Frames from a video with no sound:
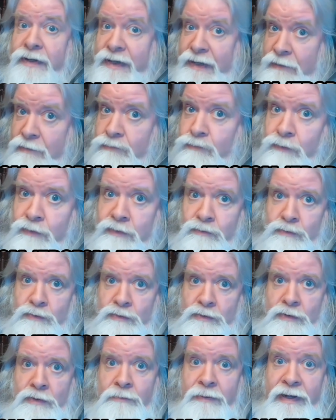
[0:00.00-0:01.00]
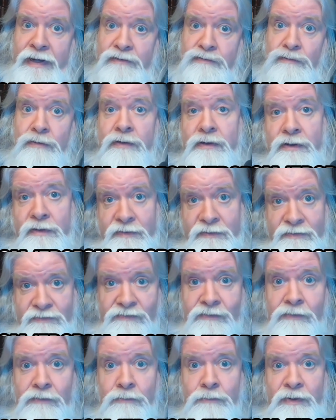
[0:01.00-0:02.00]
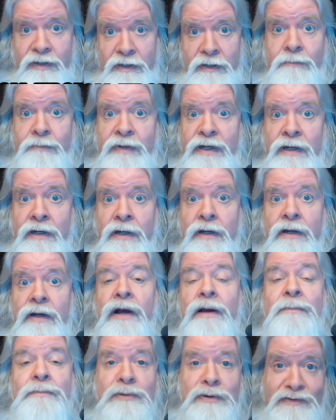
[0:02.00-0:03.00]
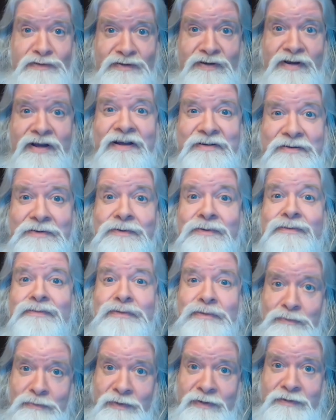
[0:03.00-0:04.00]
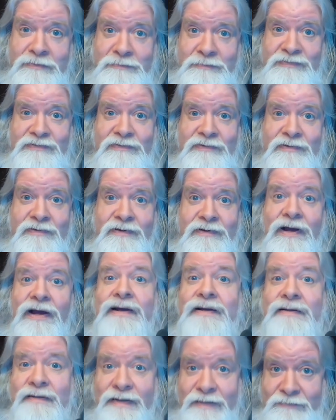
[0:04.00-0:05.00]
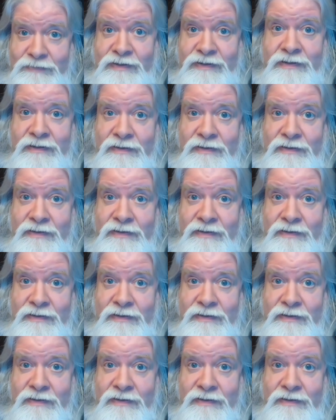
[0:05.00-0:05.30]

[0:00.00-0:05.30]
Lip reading: Ed Greenwood, on Patreon, and consider becoming a protector of the realms. I'd love it.